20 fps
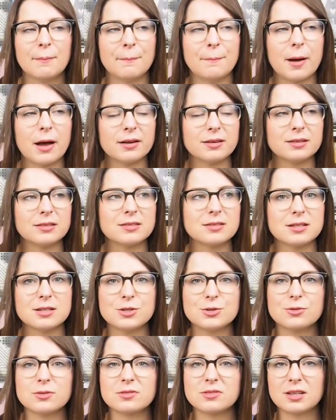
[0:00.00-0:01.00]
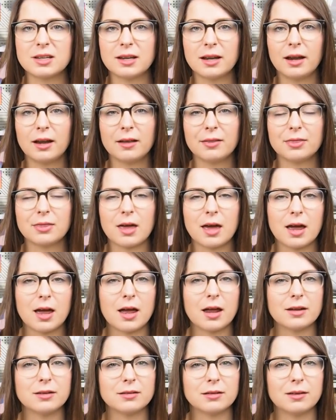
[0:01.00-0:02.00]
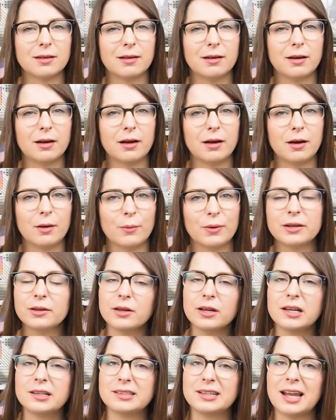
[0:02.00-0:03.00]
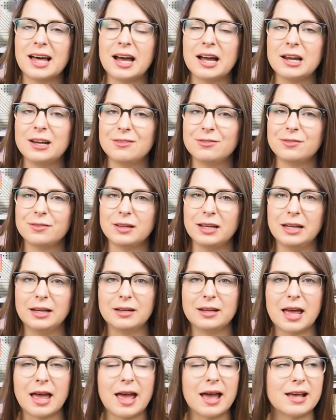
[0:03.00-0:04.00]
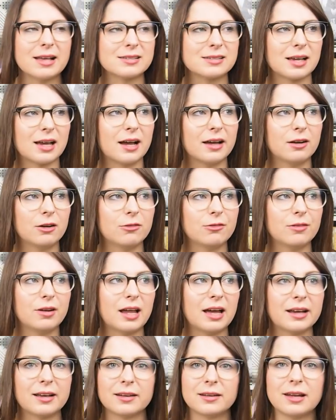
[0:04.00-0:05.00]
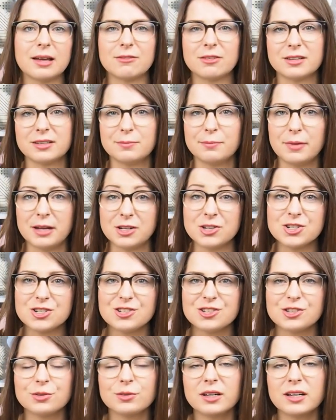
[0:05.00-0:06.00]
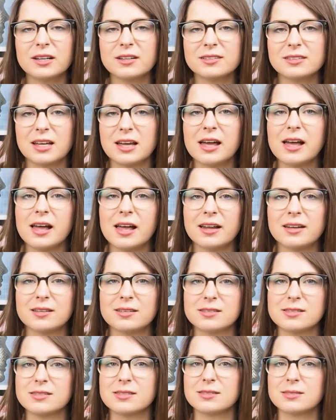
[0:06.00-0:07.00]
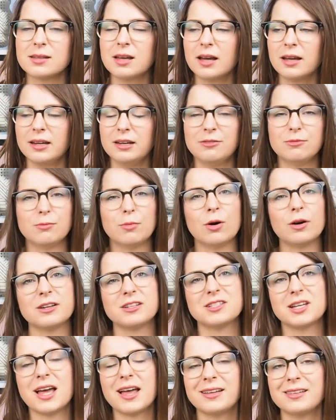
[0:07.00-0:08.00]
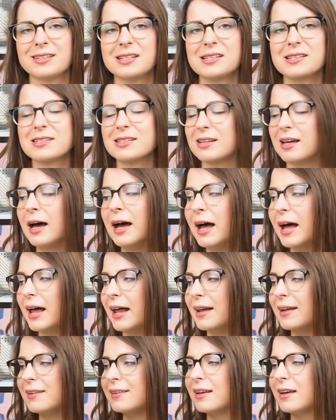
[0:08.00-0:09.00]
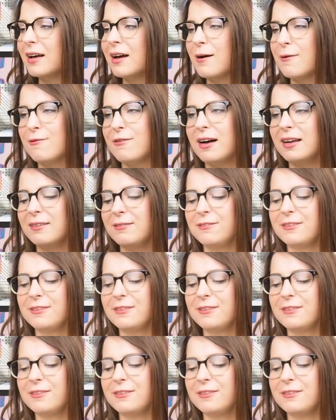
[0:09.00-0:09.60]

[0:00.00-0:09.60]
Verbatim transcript: but it's interesting that uh, when you hear it live, it has kind of like another dimension to it, and it's even more intense. And funny